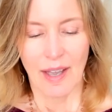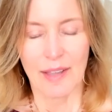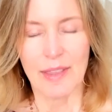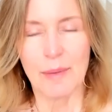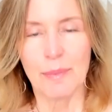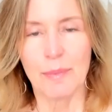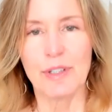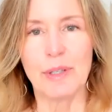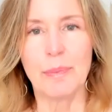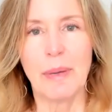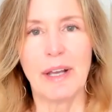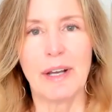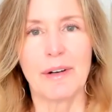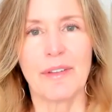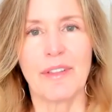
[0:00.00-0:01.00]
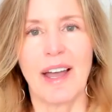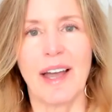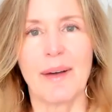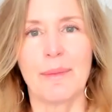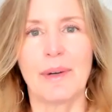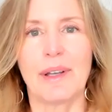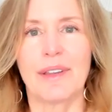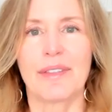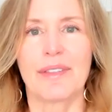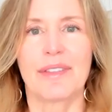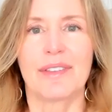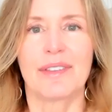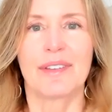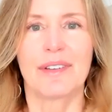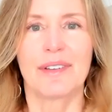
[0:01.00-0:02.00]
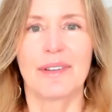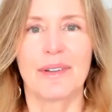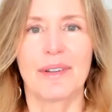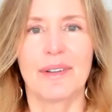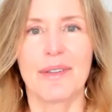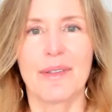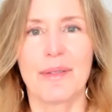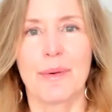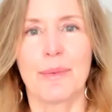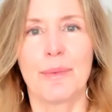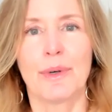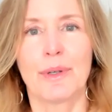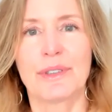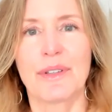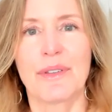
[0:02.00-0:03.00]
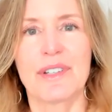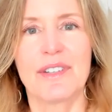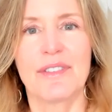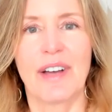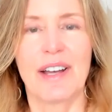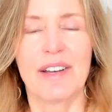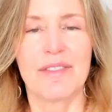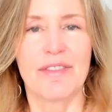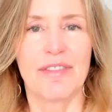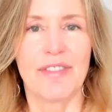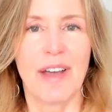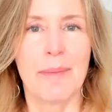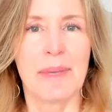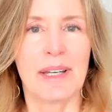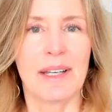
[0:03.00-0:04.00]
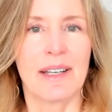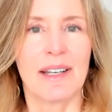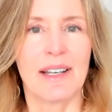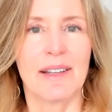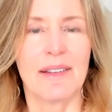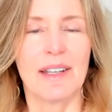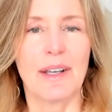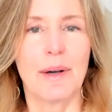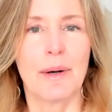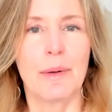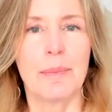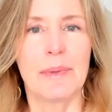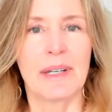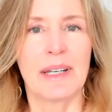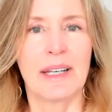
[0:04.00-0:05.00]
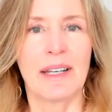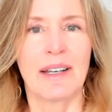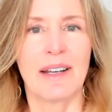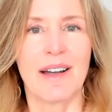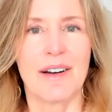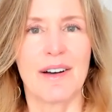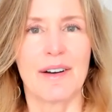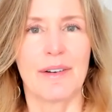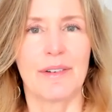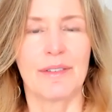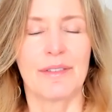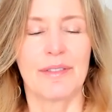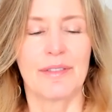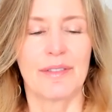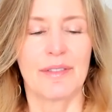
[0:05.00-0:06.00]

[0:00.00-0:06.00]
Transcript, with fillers: And then when you pair that with the world of the divine feminine and the opening of